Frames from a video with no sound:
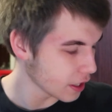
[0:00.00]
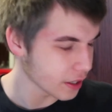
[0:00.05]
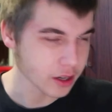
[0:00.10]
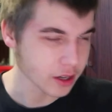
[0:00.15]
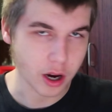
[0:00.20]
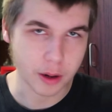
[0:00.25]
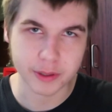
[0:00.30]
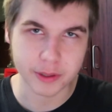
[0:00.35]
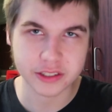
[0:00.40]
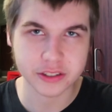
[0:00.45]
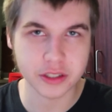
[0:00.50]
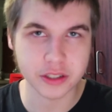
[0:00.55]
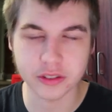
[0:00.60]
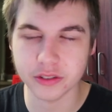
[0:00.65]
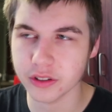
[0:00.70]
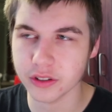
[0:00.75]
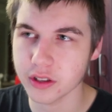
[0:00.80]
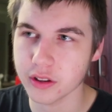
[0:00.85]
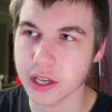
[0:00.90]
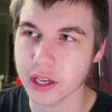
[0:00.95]
No, but
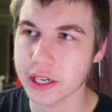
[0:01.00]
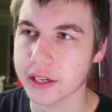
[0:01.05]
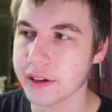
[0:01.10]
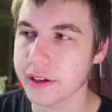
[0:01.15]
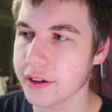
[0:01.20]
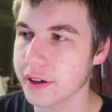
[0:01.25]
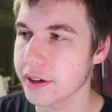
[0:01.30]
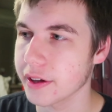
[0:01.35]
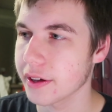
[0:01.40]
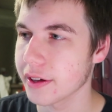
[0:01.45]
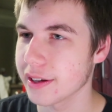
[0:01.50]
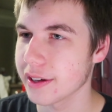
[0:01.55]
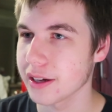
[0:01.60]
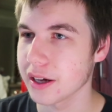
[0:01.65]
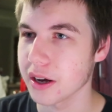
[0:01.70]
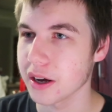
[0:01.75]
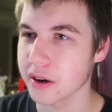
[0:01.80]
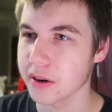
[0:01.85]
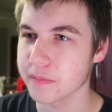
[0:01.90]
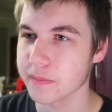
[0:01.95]
seriously, like,
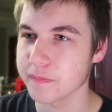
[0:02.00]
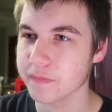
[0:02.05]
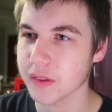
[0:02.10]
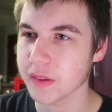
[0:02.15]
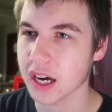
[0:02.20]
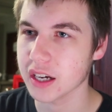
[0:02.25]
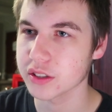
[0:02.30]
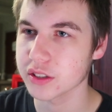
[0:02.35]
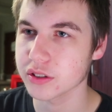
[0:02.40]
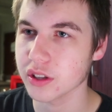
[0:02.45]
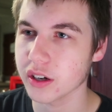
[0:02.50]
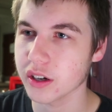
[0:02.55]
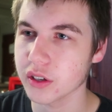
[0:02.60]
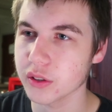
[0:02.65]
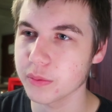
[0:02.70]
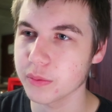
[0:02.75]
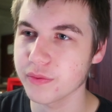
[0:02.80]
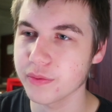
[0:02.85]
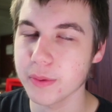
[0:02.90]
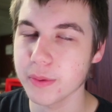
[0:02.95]
I just thought
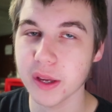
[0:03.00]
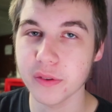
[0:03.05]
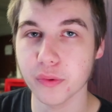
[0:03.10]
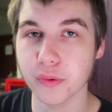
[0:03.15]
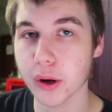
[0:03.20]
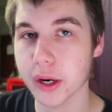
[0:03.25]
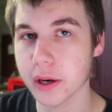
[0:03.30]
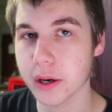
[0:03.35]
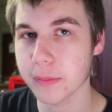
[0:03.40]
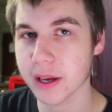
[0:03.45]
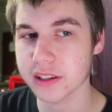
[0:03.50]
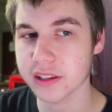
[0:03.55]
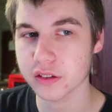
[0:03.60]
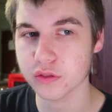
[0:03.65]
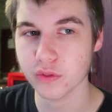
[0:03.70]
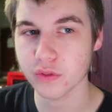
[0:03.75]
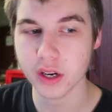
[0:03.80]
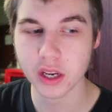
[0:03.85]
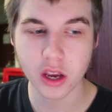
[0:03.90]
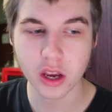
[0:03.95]
it'd be funny to make
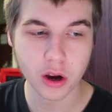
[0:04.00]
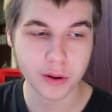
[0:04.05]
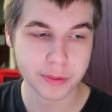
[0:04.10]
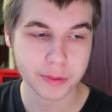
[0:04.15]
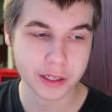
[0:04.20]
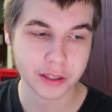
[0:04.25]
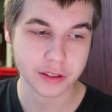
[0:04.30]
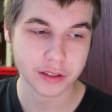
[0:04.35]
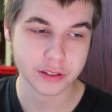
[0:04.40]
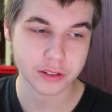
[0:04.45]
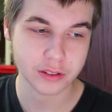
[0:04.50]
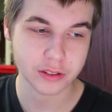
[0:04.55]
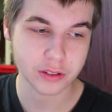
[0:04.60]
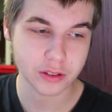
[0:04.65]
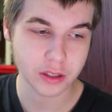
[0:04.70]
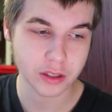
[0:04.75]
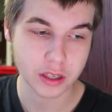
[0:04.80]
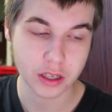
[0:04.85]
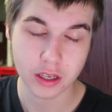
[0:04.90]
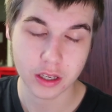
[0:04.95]
this video because